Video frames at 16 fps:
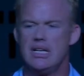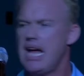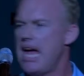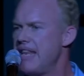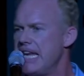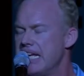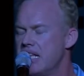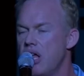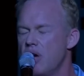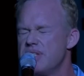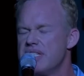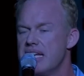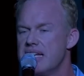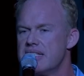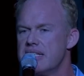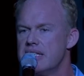And then he
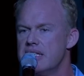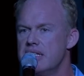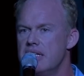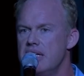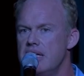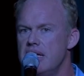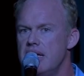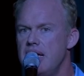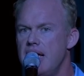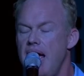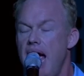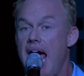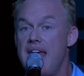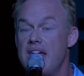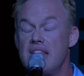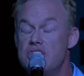closed it.
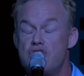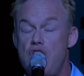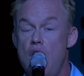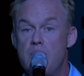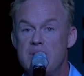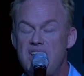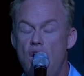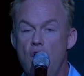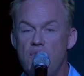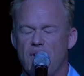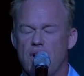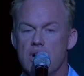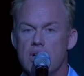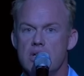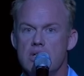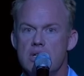And then the show was
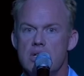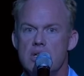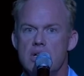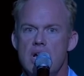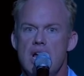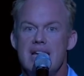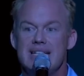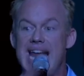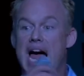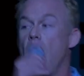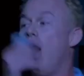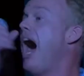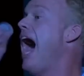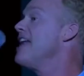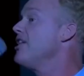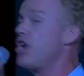over.
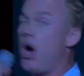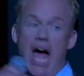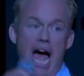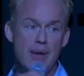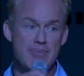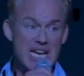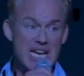Now, I don't know how